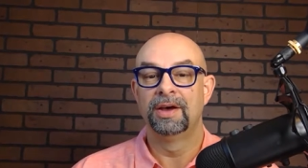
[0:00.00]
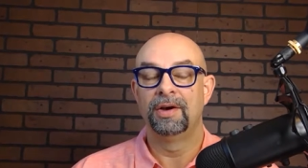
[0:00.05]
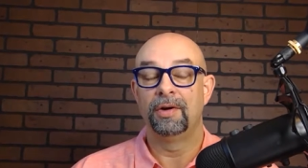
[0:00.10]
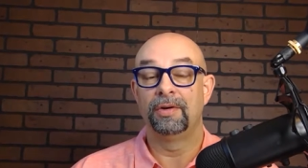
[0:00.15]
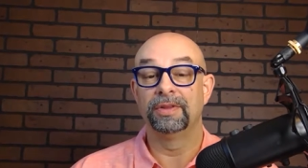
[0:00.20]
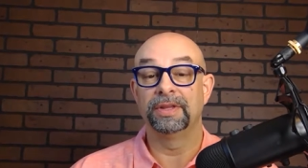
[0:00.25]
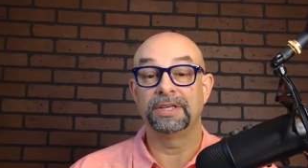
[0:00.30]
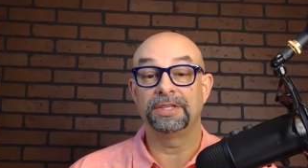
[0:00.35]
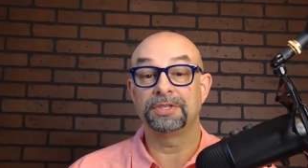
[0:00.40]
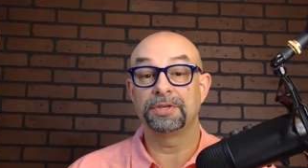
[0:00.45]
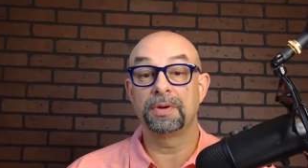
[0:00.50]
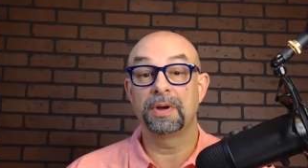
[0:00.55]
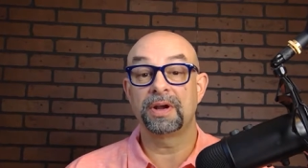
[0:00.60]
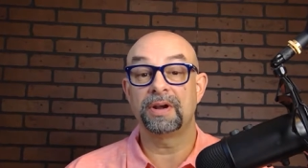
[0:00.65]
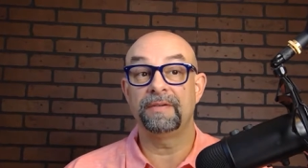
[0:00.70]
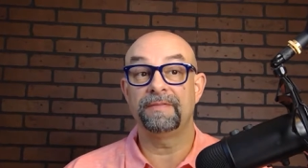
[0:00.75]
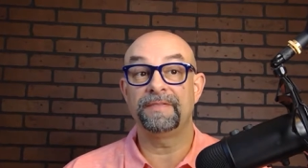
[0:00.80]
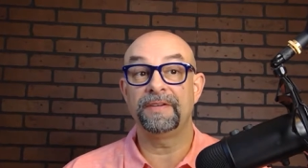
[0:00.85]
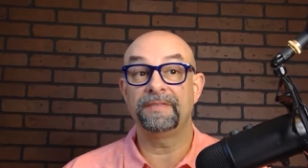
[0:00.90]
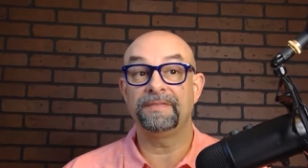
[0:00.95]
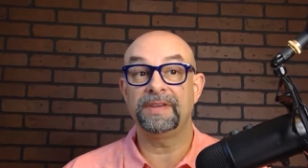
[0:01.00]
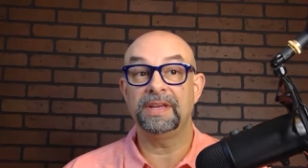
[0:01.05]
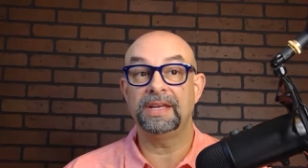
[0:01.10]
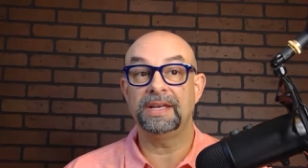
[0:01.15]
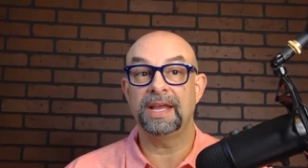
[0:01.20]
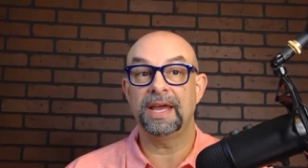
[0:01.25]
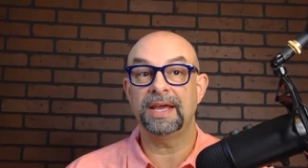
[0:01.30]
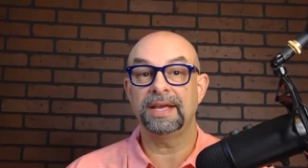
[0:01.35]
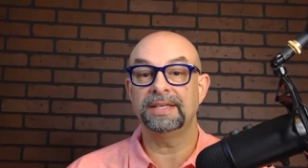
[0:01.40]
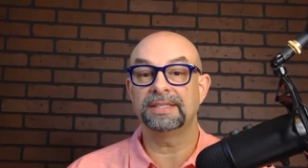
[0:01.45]
Only two hundred fifty
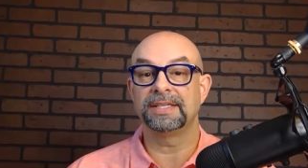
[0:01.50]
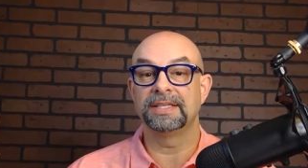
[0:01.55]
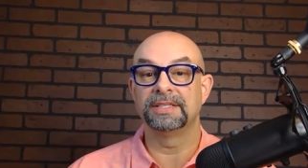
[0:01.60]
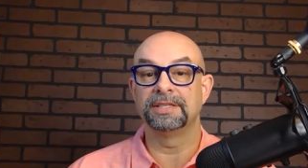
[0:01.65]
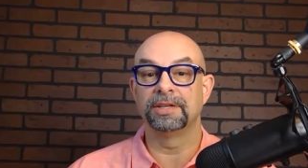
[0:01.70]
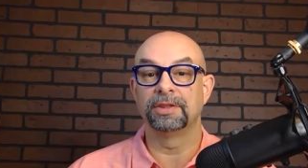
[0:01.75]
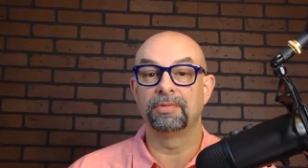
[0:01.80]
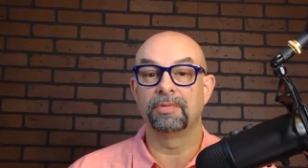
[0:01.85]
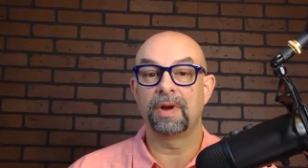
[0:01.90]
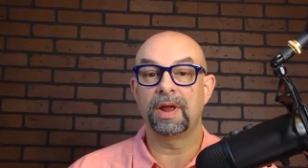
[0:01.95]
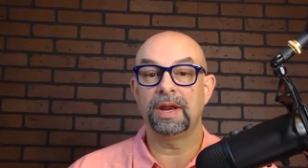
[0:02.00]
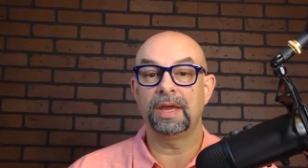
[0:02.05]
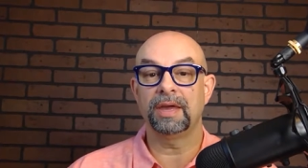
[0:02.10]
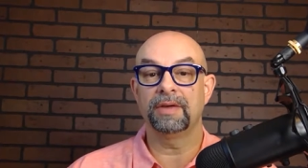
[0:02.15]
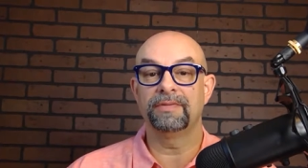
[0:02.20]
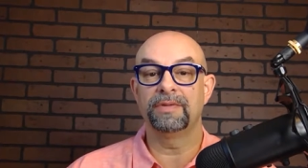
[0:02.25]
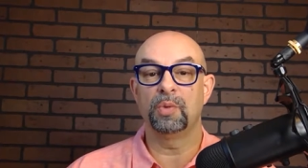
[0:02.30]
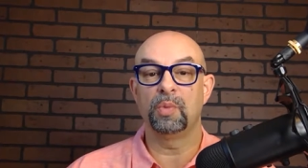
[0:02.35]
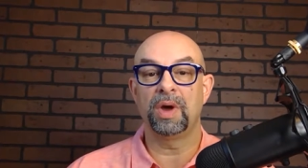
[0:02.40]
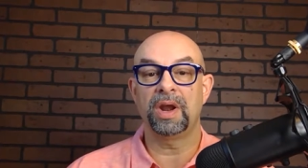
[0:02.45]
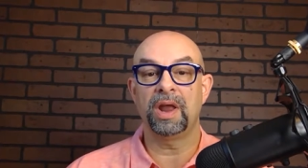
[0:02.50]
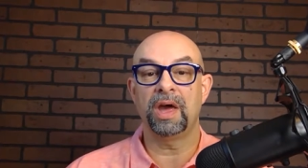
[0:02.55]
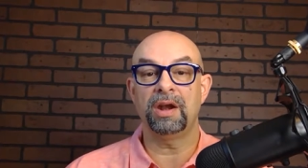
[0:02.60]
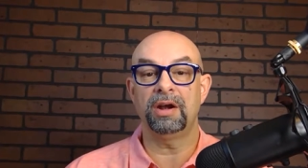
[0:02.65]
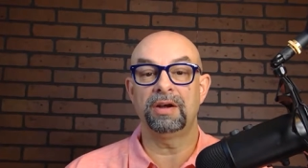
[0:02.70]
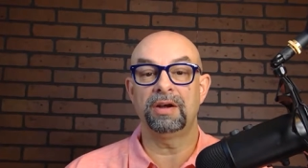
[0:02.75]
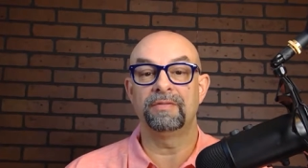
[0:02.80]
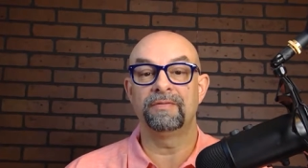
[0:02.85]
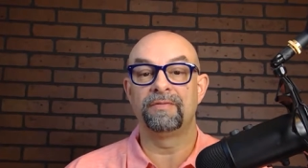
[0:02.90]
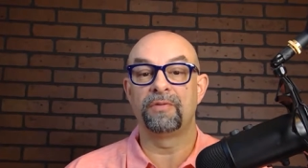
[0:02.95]
days until the running of the one
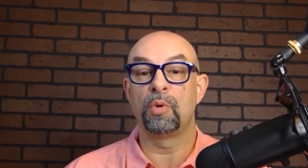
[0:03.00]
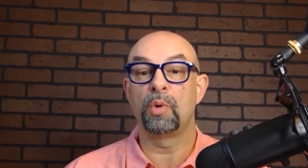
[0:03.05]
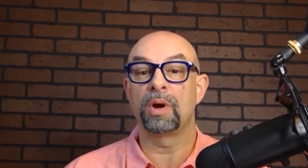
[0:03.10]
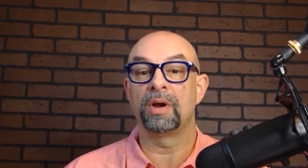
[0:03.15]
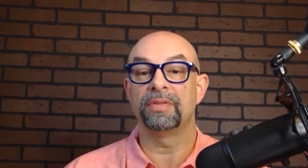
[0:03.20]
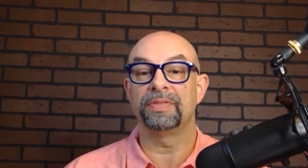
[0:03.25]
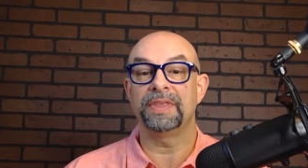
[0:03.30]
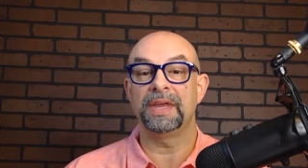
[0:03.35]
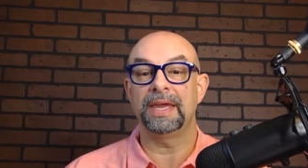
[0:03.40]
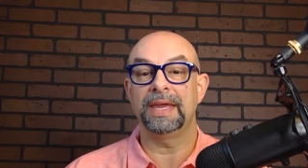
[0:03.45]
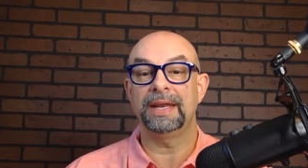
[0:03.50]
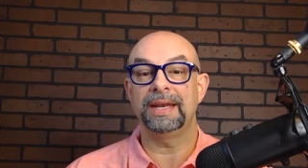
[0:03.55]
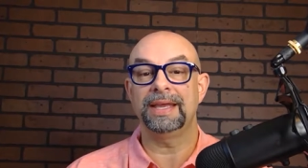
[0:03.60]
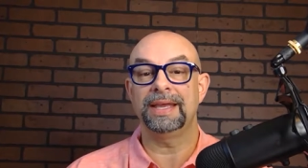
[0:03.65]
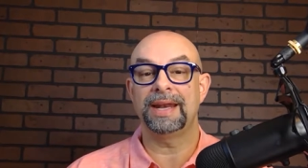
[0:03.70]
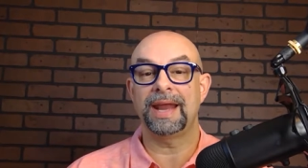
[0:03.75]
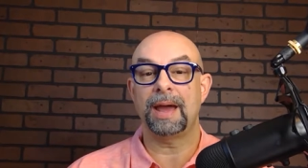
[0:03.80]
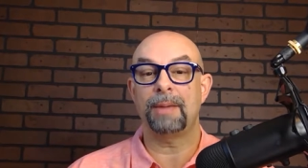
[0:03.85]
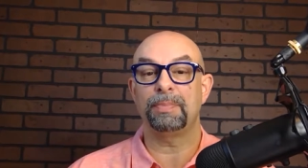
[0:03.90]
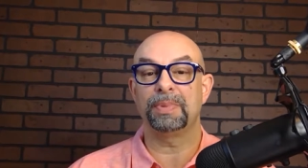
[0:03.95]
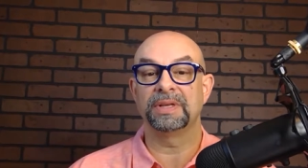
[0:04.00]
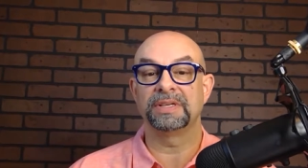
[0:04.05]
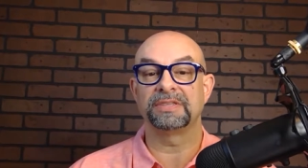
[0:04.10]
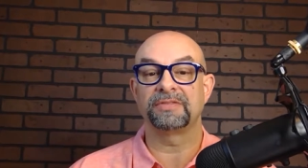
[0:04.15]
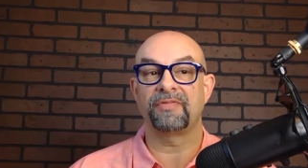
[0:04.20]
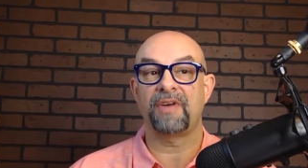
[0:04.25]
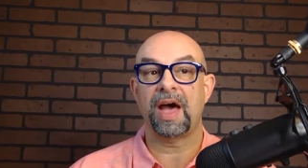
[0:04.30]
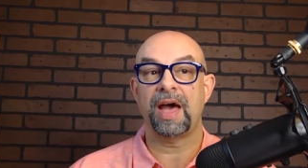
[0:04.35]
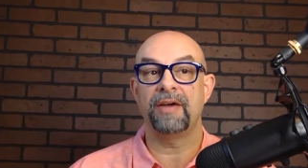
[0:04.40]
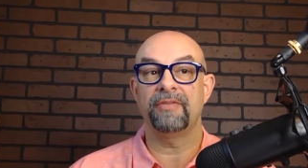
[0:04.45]
hundred fourth Indianapolis
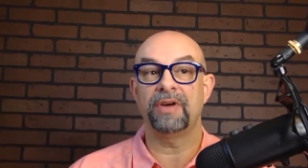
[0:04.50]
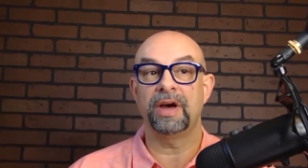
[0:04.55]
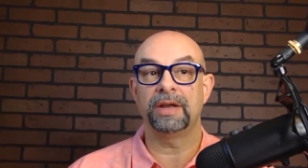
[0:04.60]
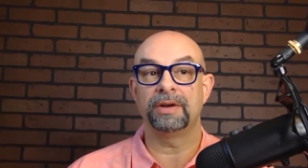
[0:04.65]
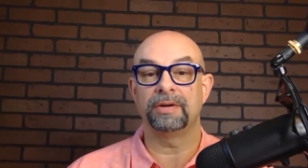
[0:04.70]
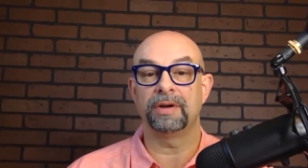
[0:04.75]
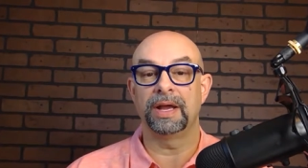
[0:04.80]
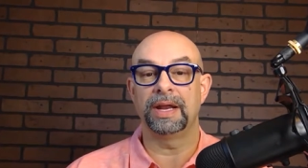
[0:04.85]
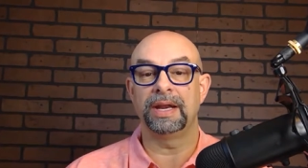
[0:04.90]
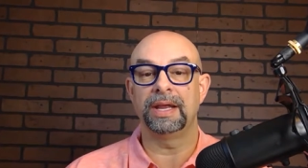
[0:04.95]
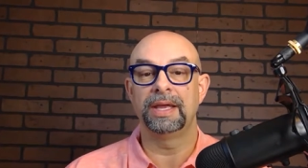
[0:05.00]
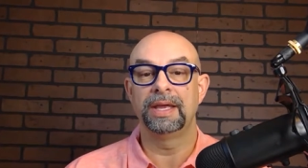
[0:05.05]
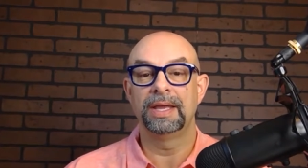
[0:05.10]
five hundred,